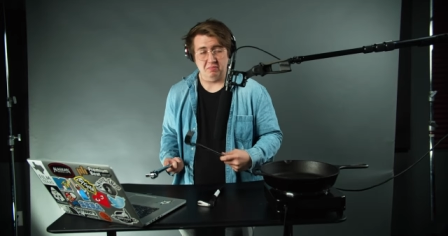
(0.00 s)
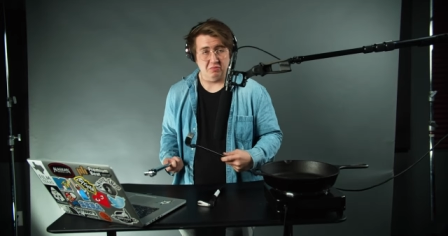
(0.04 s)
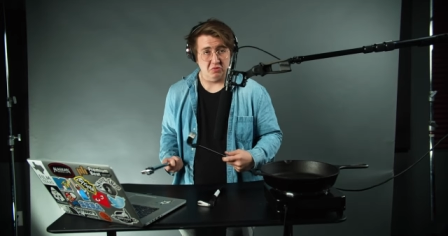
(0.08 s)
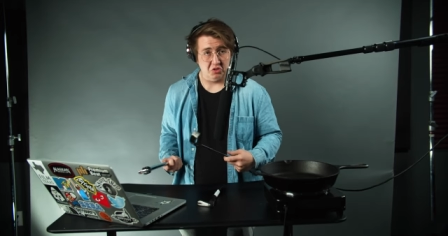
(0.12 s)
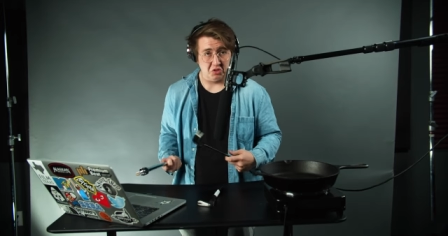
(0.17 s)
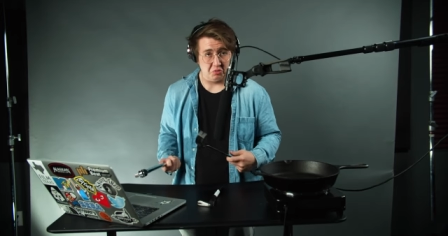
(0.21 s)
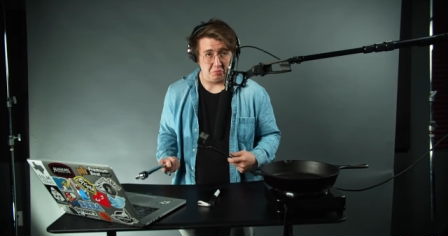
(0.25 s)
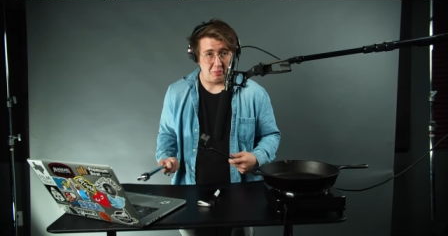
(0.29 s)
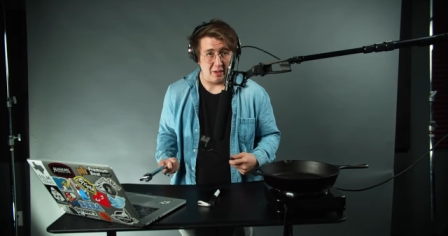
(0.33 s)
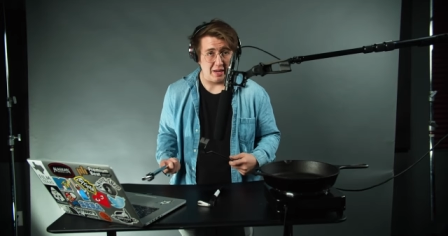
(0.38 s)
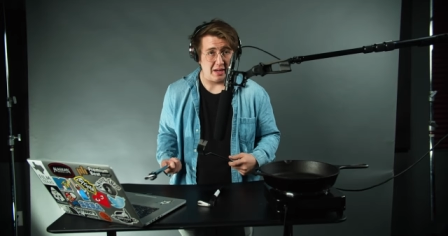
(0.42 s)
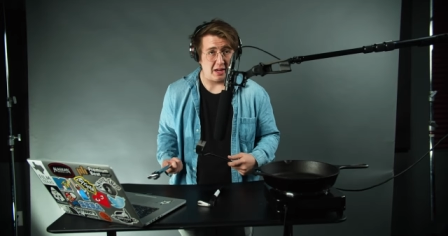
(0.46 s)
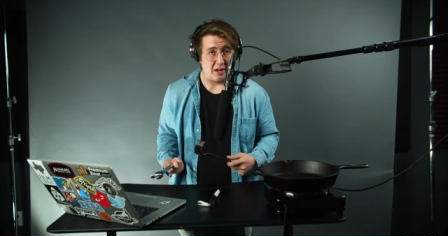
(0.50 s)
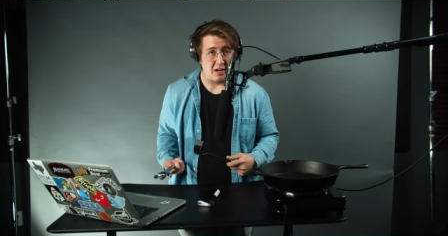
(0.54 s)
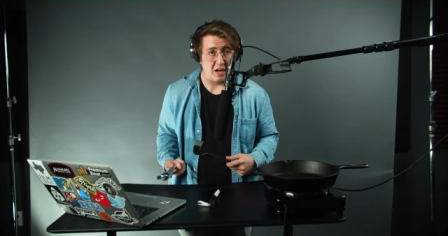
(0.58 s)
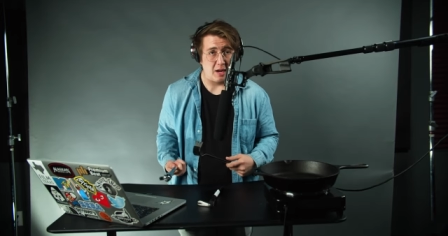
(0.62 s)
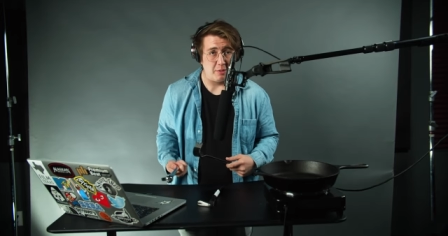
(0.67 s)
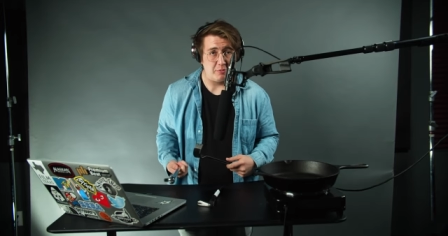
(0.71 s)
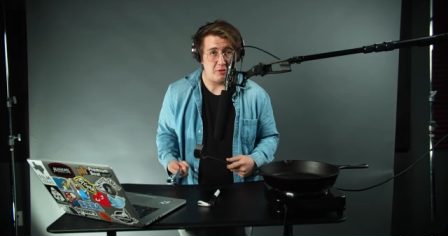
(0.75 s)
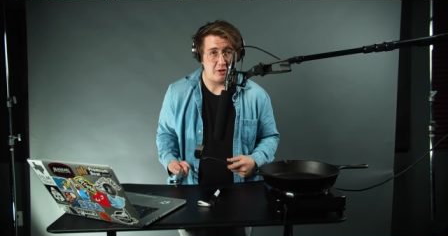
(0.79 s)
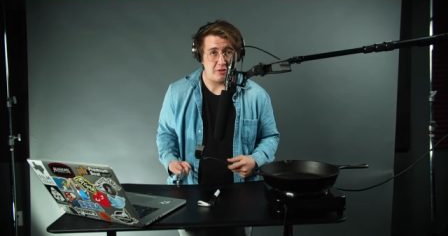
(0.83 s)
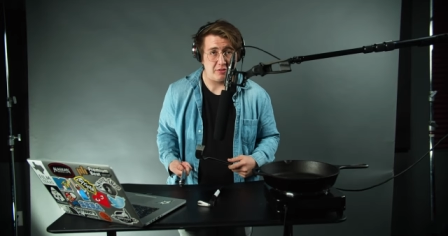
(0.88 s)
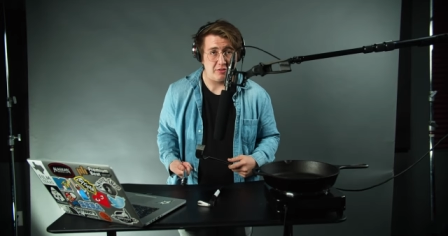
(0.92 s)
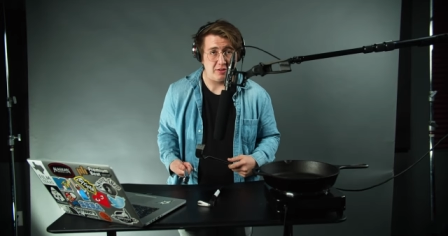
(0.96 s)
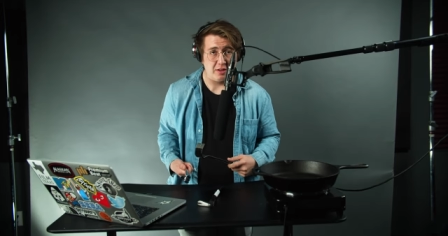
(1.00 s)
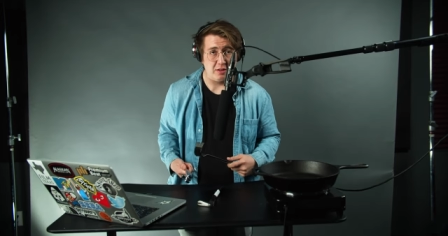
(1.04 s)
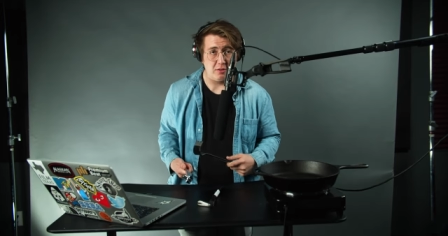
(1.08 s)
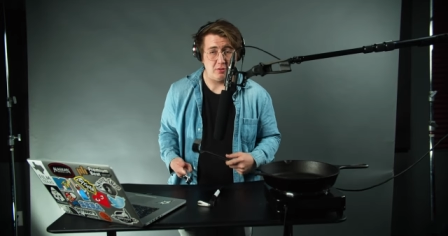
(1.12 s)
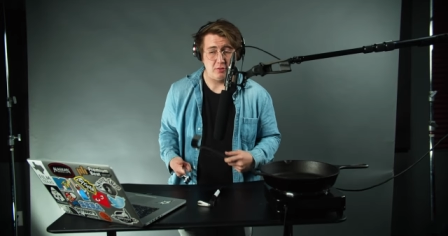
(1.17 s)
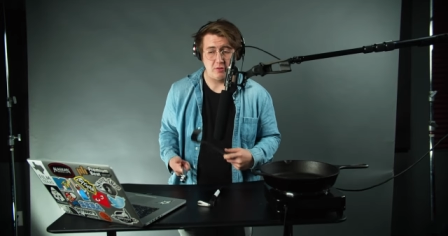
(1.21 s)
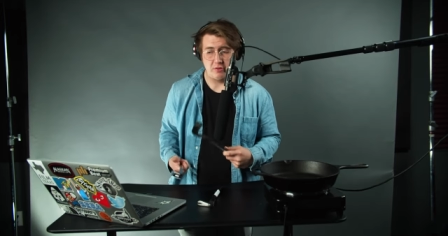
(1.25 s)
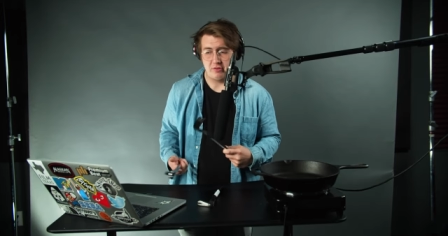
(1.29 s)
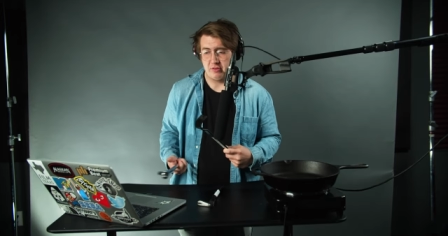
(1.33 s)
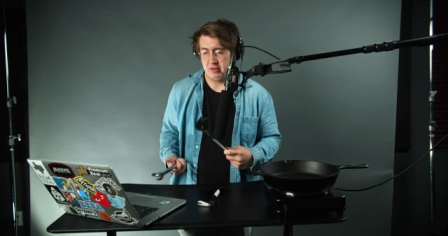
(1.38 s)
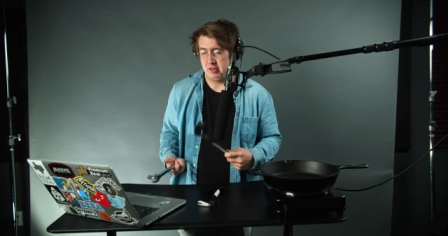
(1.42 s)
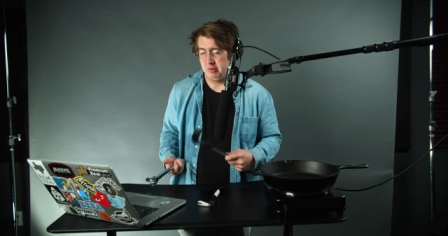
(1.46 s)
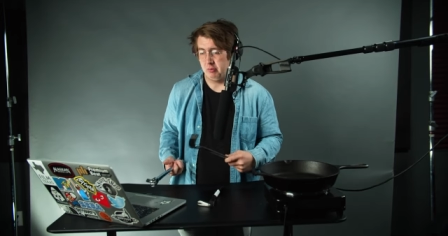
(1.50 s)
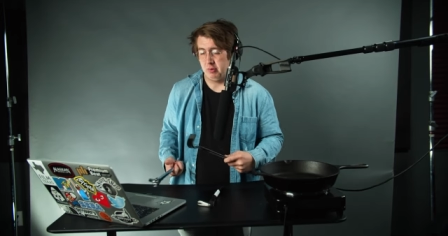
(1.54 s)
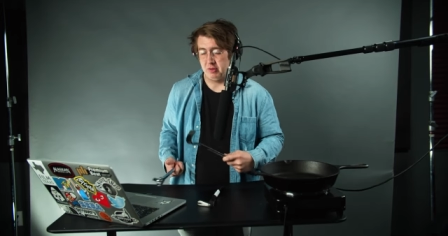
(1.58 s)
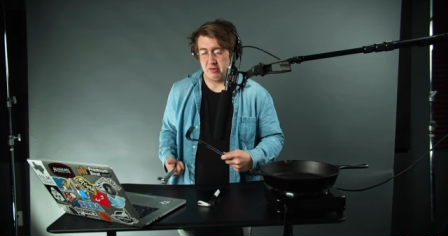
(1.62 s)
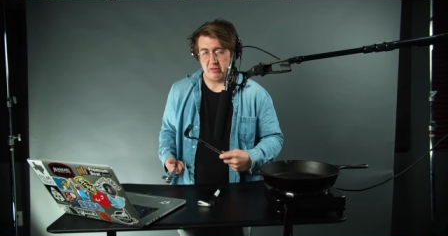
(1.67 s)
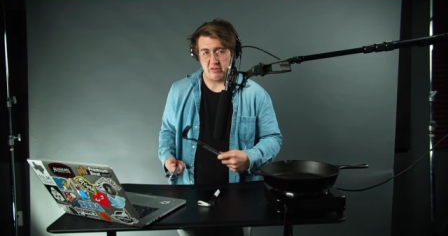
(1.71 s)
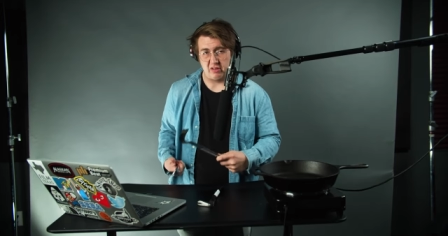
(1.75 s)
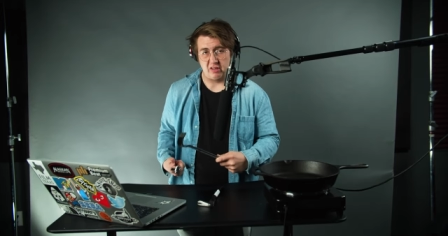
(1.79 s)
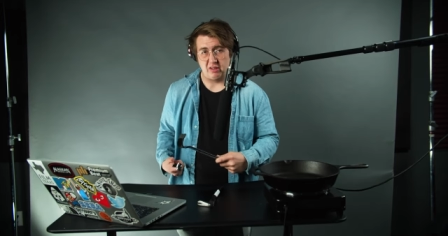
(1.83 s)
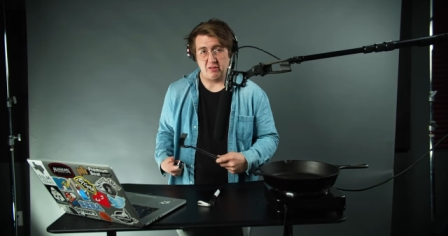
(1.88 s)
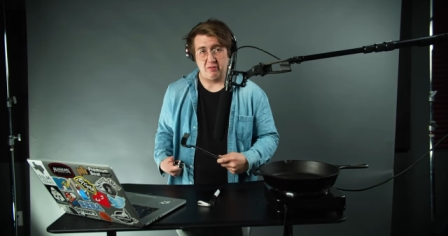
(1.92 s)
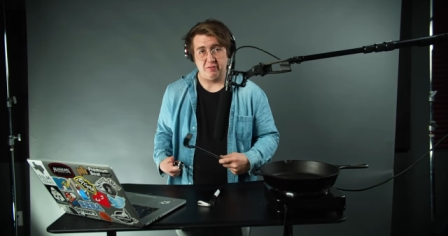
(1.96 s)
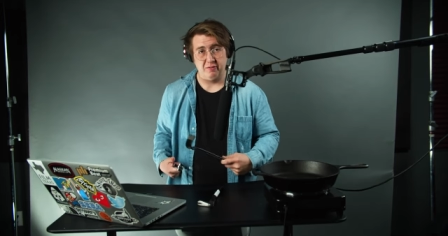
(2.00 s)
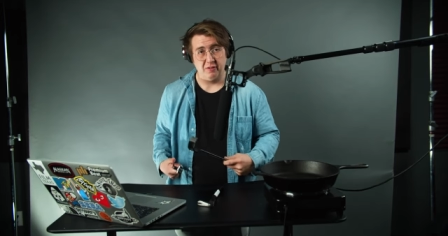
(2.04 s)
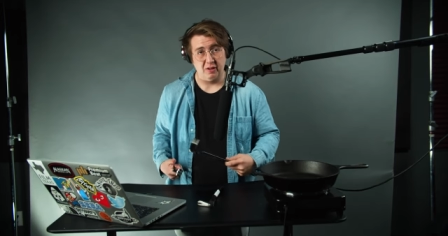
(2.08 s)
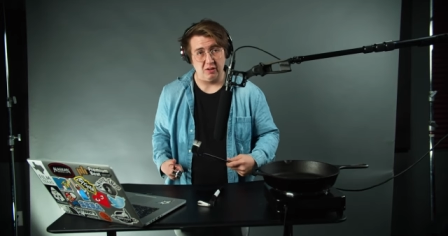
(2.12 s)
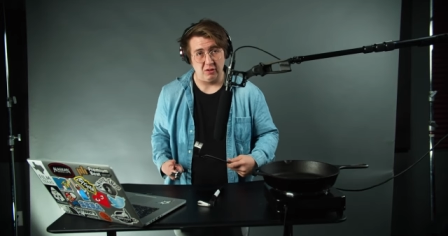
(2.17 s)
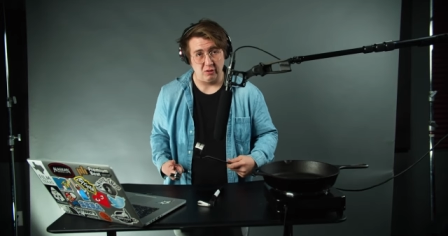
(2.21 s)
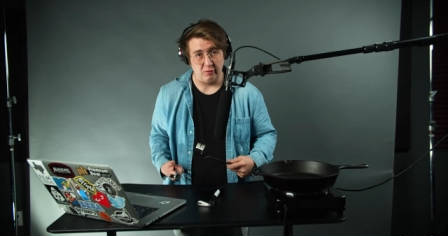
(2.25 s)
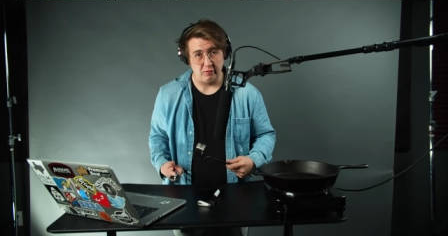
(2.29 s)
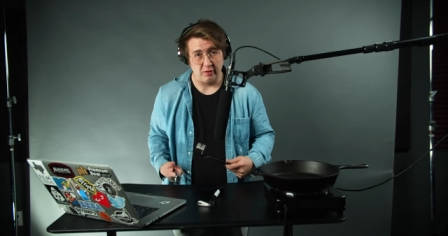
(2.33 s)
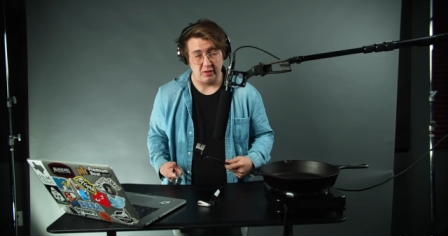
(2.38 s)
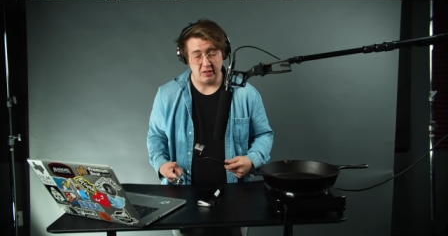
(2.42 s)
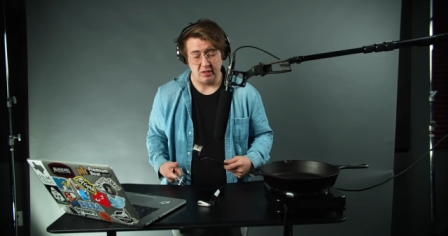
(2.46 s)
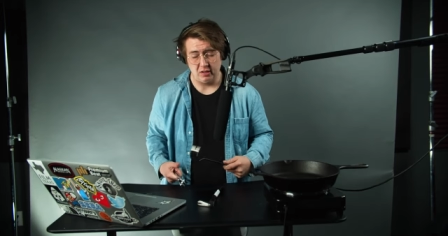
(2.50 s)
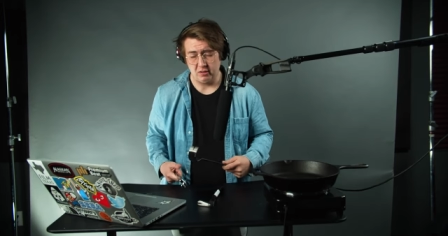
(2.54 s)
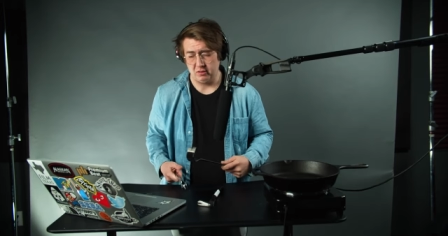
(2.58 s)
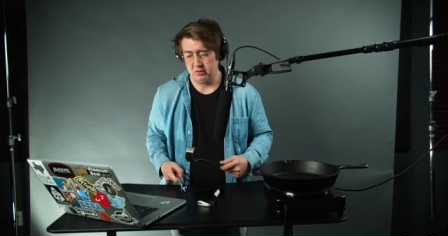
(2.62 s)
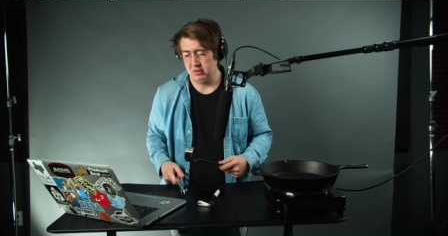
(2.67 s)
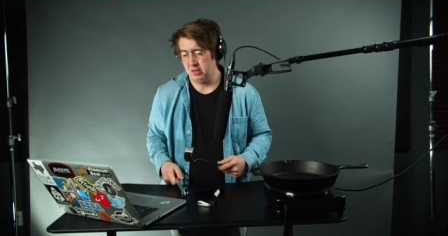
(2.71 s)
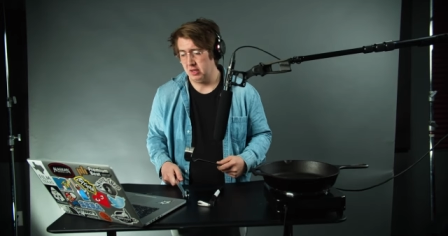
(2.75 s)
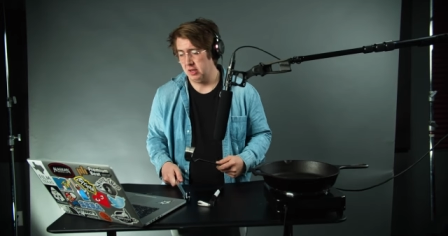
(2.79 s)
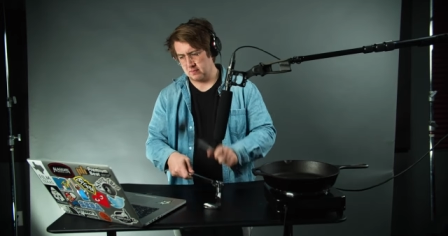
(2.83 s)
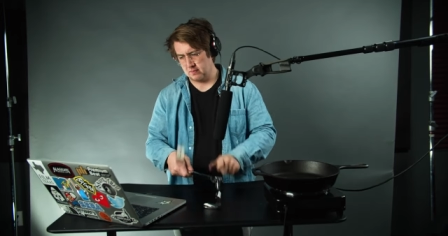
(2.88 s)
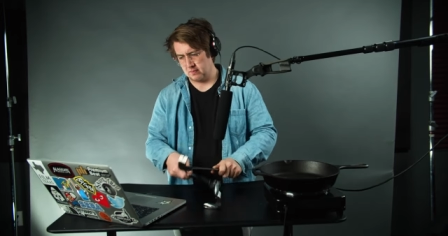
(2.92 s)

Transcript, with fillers: just banging objects together to see what's going to fit your video.